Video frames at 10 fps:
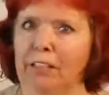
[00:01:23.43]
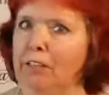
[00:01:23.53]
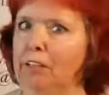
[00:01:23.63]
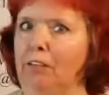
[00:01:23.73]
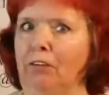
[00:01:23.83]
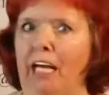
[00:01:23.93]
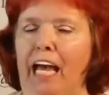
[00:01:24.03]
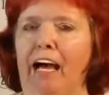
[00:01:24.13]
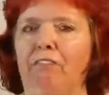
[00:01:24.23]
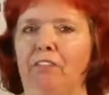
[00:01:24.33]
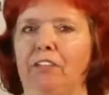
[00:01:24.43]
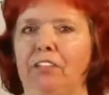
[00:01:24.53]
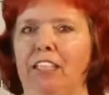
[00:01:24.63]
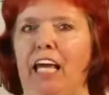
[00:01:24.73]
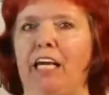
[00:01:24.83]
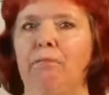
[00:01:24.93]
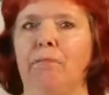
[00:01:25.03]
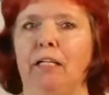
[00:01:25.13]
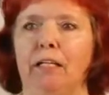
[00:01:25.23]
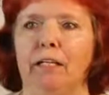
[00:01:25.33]
you don't have the
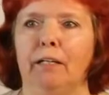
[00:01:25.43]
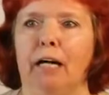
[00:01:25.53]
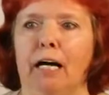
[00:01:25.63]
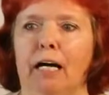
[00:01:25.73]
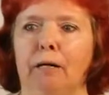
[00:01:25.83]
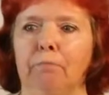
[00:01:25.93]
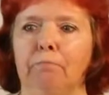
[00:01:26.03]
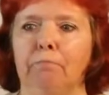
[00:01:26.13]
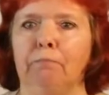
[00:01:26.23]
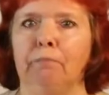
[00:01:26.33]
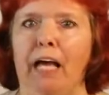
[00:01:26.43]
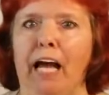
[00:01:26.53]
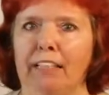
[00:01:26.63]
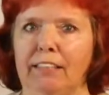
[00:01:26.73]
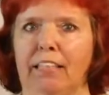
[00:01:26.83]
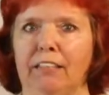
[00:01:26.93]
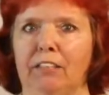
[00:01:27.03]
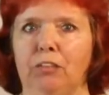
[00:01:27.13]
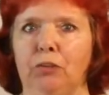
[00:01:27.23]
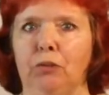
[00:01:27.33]
same
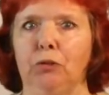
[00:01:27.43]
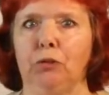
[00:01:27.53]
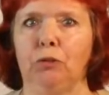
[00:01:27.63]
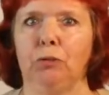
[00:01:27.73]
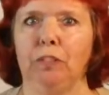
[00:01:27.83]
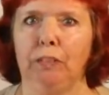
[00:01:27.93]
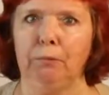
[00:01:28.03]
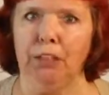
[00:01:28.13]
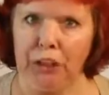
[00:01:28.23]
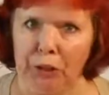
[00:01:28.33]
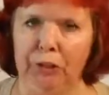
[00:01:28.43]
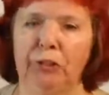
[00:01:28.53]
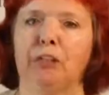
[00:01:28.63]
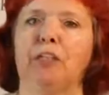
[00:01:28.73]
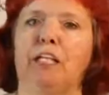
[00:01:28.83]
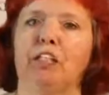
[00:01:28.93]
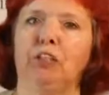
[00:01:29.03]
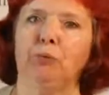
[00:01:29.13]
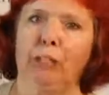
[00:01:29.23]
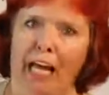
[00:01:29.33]
access to the materials that
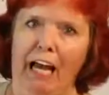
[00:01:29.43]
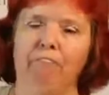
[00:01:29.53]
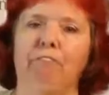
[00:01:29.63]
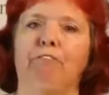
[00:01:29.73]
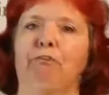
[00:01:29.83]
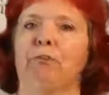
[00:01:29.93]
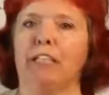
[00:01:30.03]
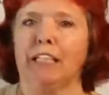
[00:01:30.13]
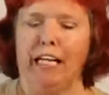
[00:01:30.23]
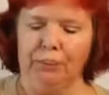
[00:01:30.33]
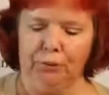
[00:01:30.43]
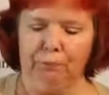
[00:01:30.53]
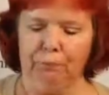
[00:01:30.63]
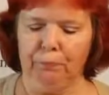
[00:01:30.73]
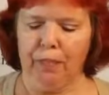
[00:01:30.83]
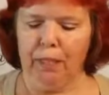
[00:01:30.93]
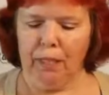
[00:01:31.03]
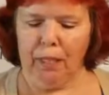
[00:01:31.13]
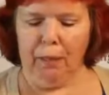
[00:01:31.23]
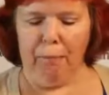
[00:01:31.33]
you would have if you were in a classroom.
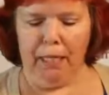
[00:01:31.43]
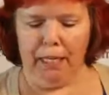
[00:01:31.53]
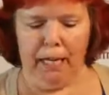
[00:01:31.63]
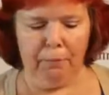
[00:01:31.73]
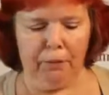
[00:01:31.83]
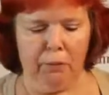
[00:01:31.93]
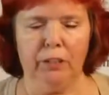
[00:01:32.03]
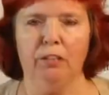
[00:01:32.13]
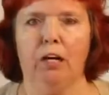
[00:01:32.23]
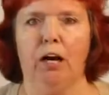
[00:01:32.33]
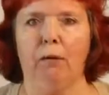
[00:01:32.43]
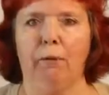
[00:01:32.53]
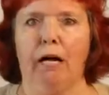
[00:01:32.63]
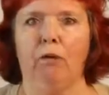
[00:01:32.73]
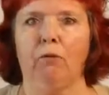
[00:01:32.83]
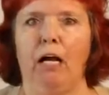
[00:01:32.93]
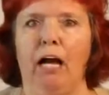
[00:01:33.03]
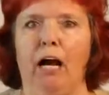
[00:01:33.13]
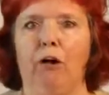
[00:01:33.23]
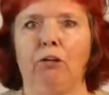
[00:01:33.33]
But I'm going to talk about
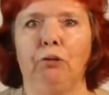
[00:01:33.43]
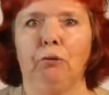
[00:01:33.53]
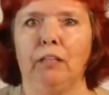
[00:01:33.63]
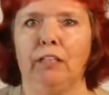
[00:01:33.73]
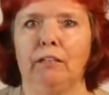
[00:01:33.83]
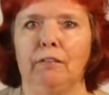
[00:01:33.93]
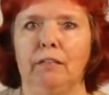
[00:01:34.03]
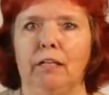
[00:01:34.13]
how you can,